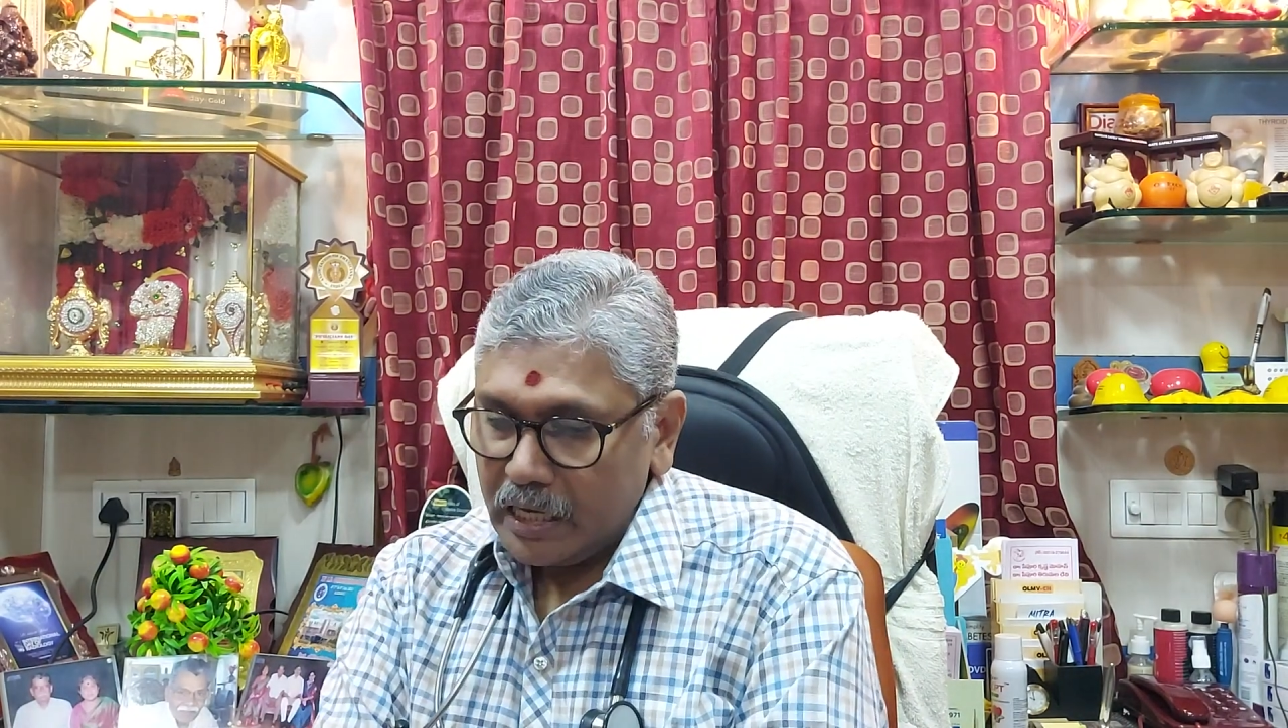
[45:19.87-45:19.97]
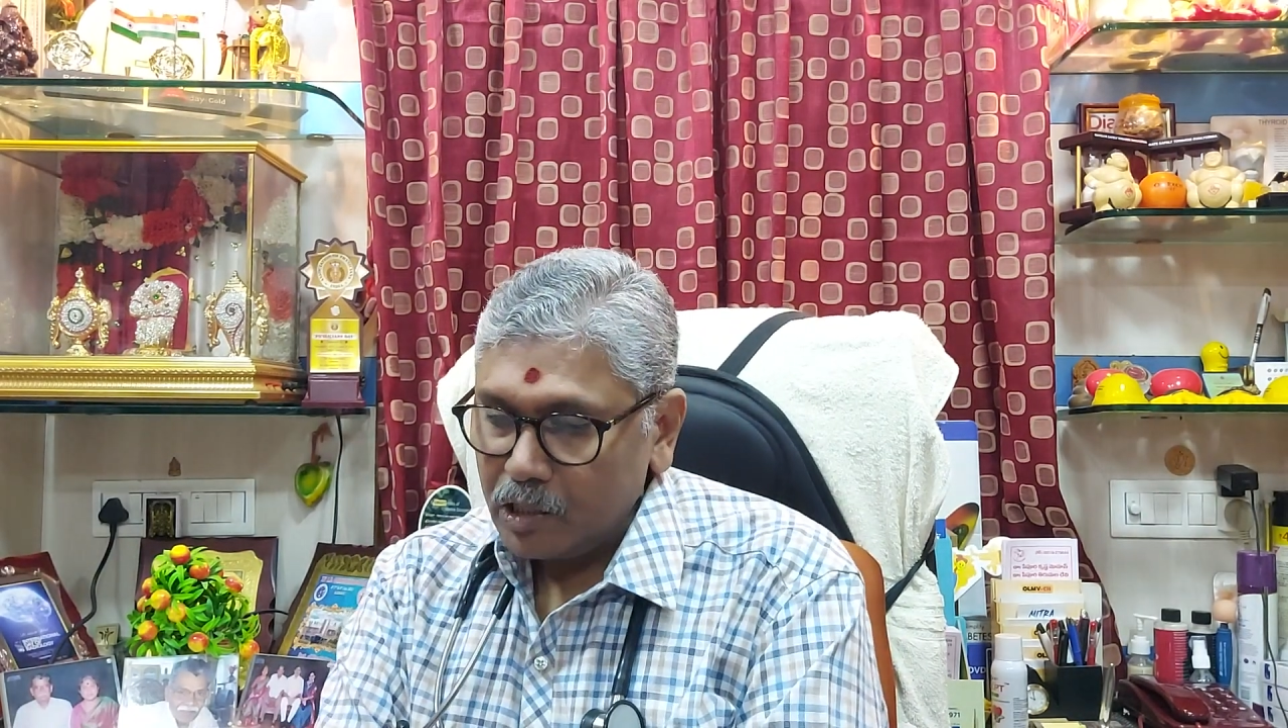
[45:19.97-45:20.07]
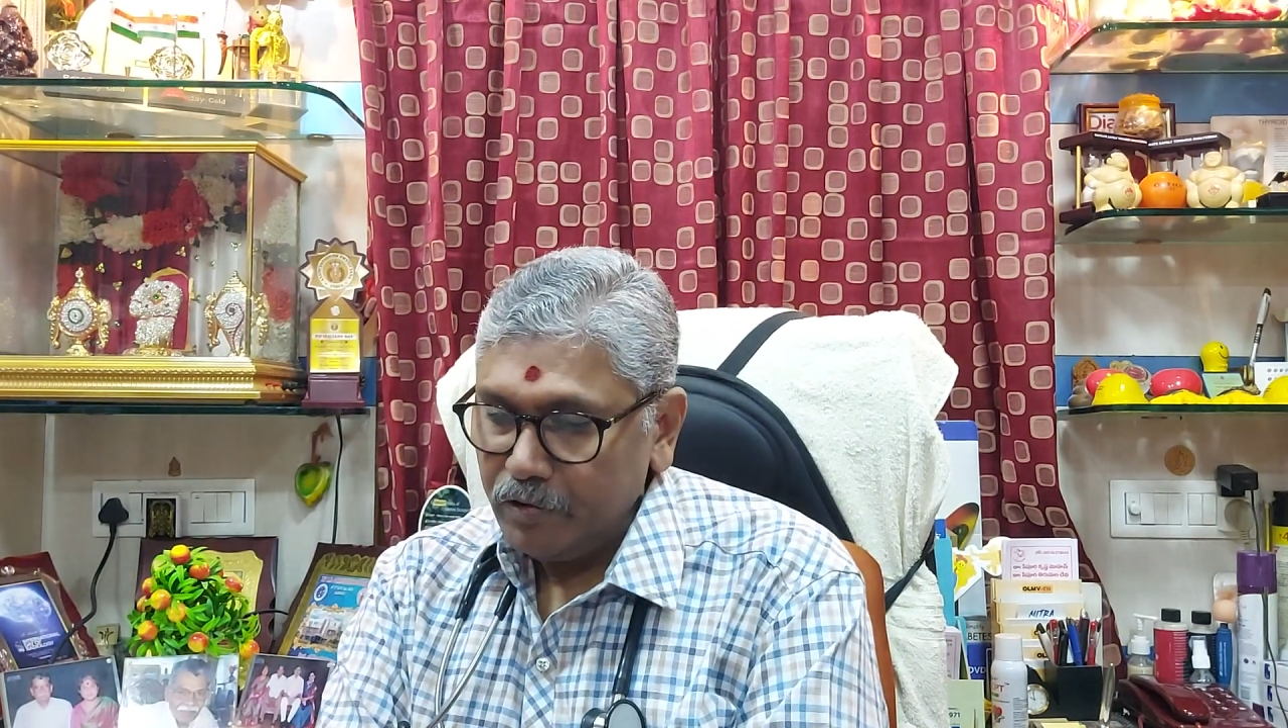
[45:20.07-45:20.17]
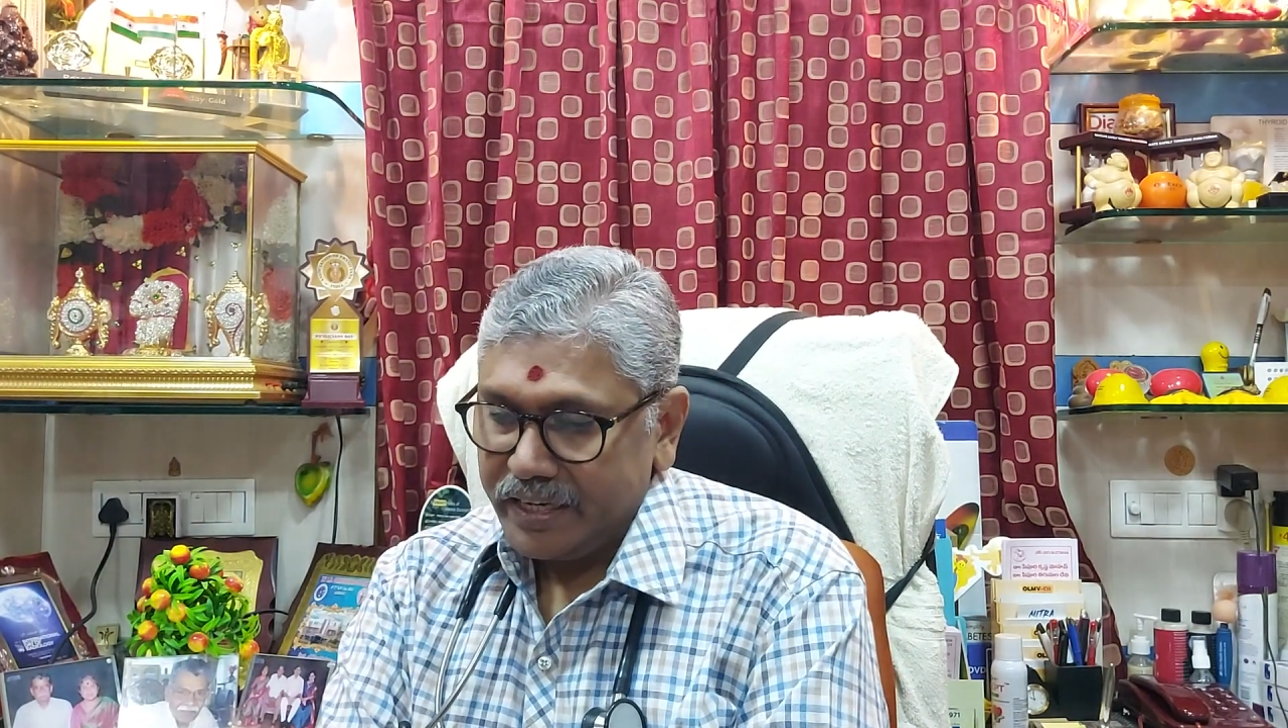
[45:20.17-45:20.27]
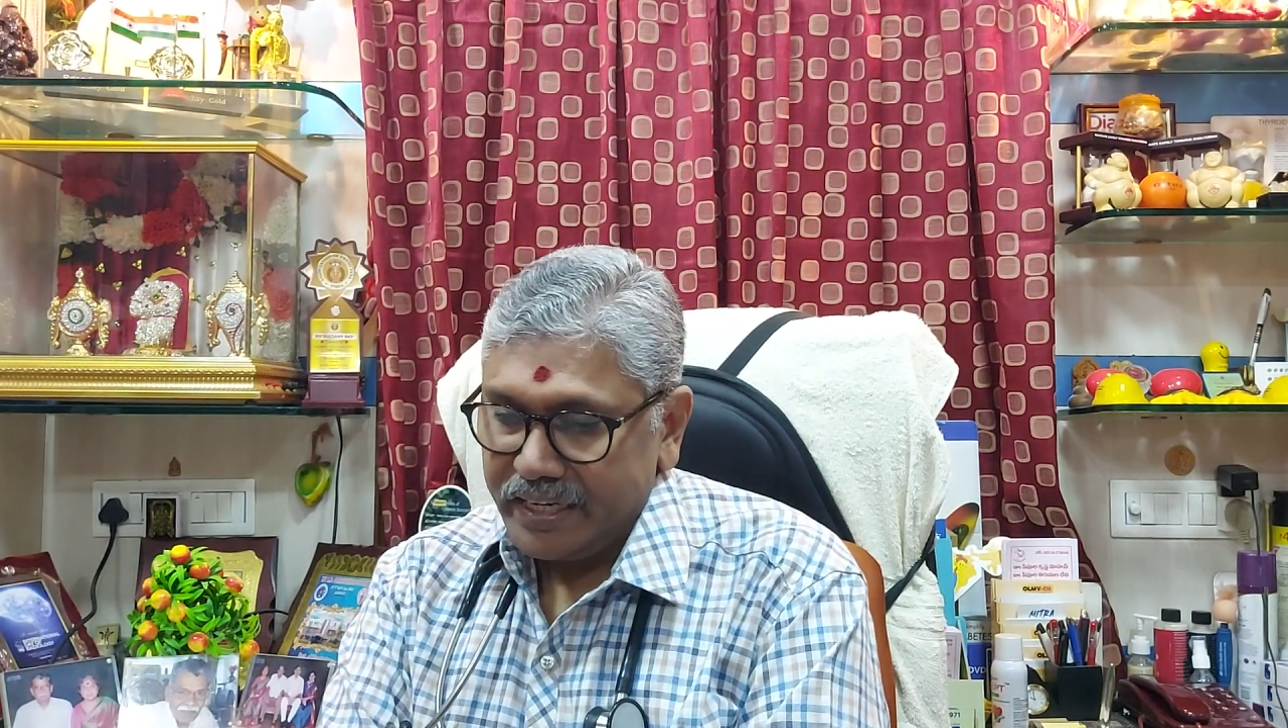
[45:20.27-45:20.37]

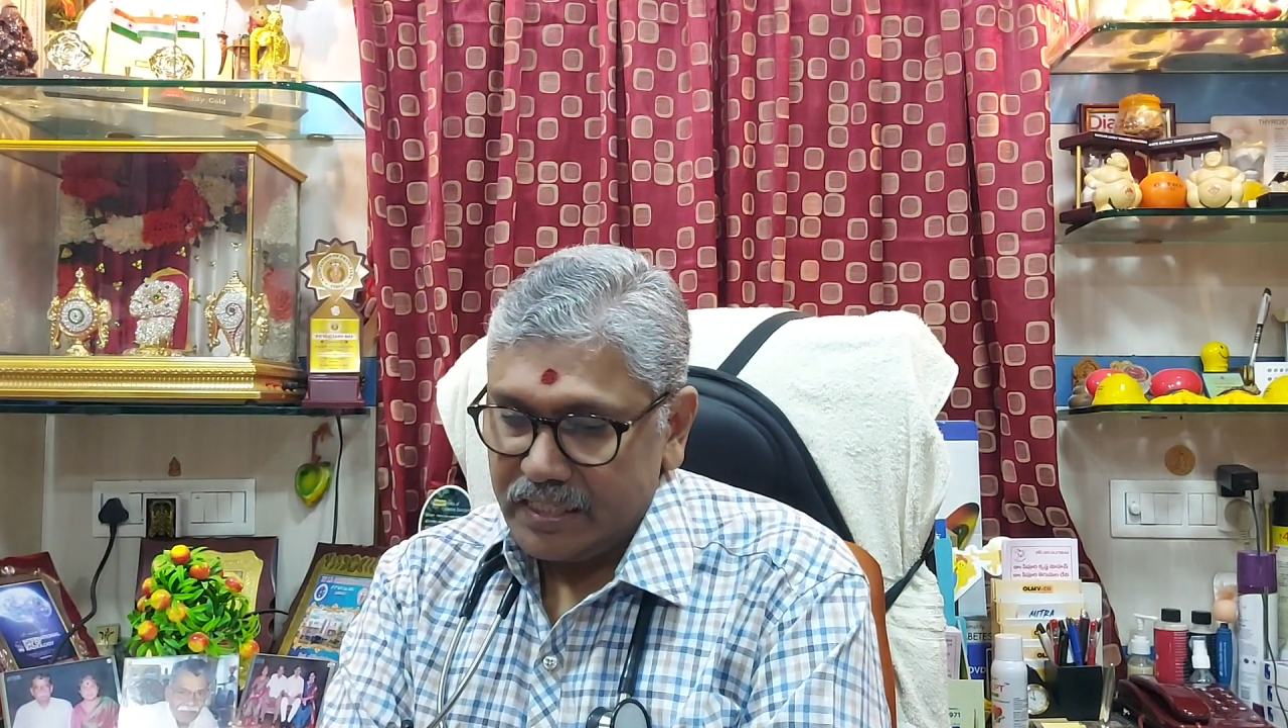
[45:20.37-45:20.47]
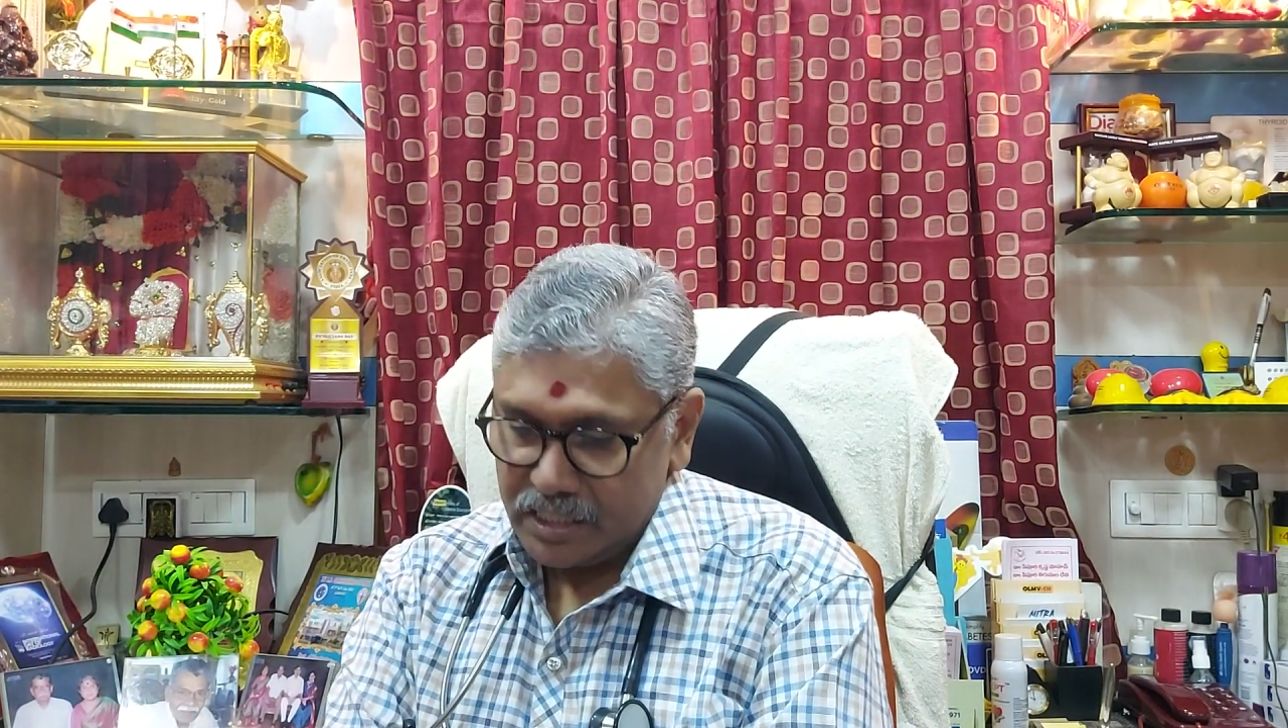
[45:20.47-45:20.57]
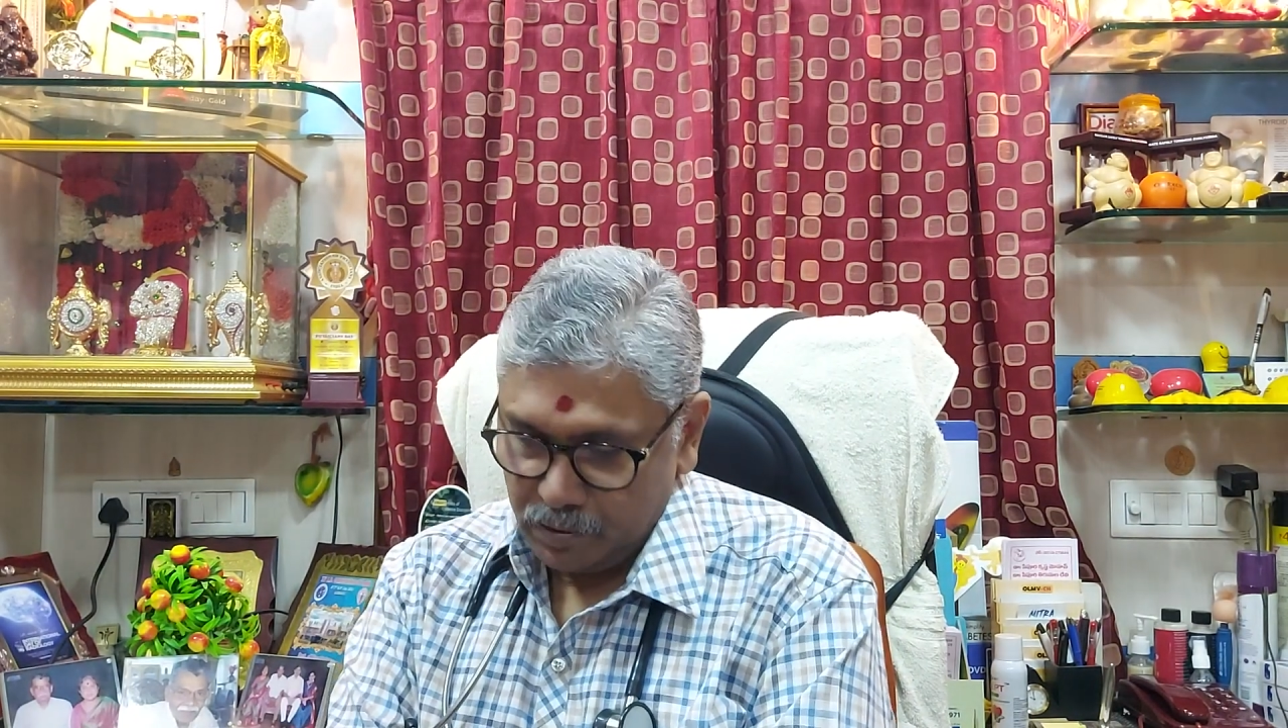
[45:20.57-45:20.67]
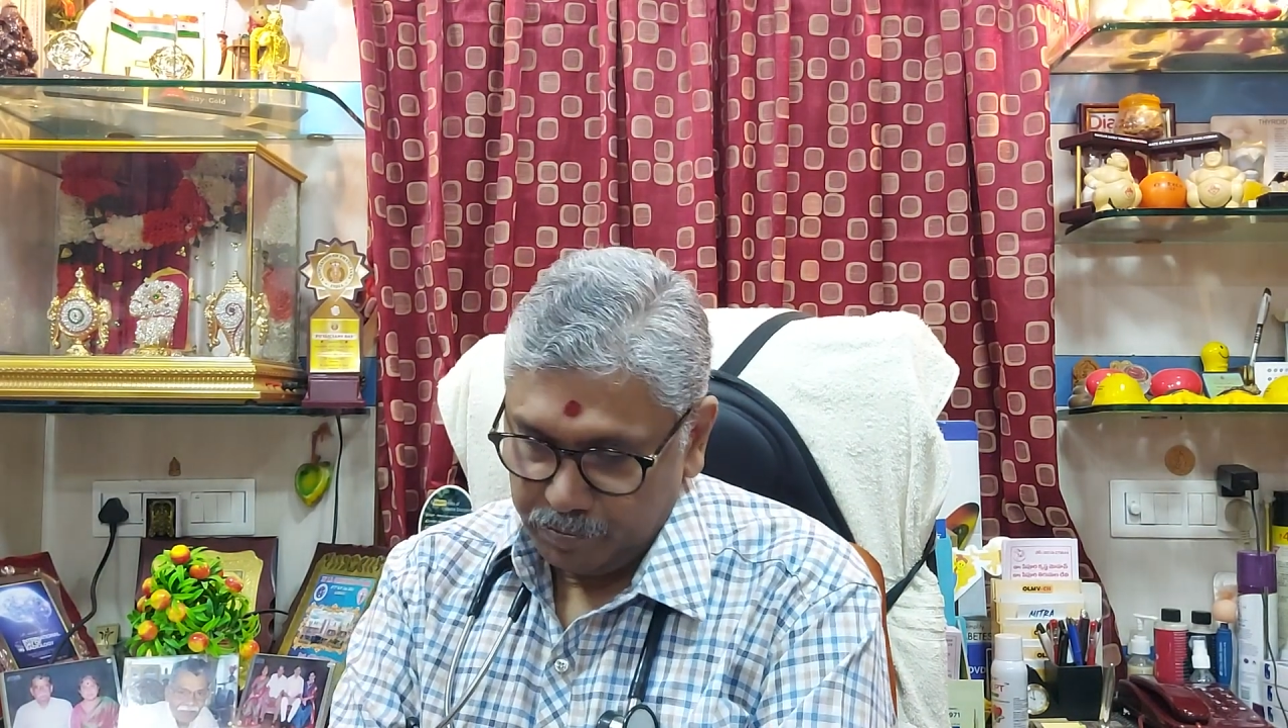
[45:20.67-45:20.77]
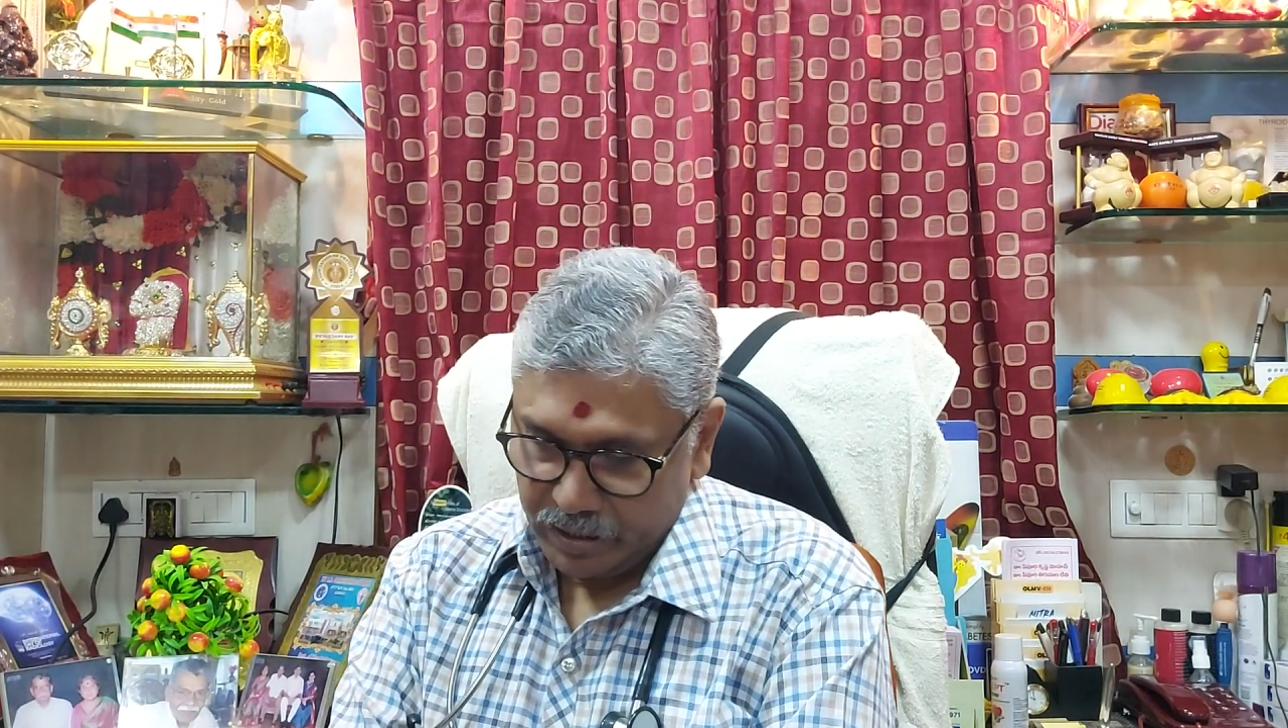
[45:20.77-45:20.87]
quick and
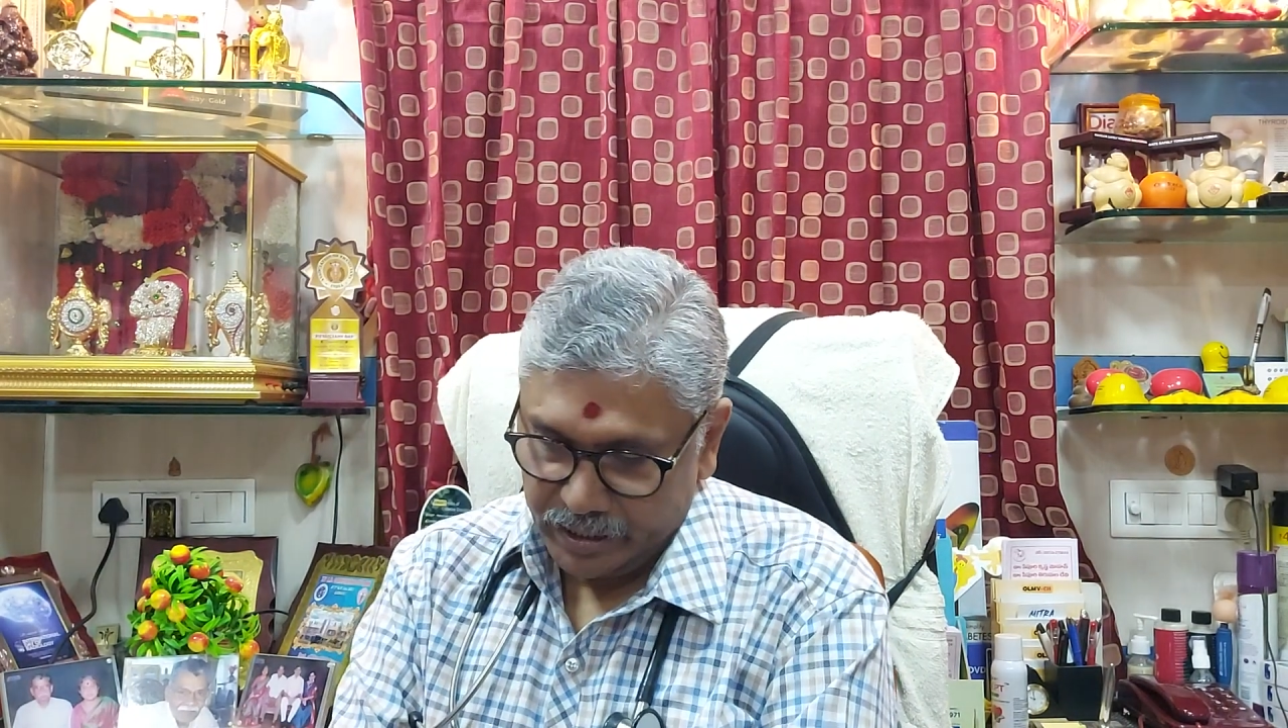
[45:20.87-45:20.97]
simple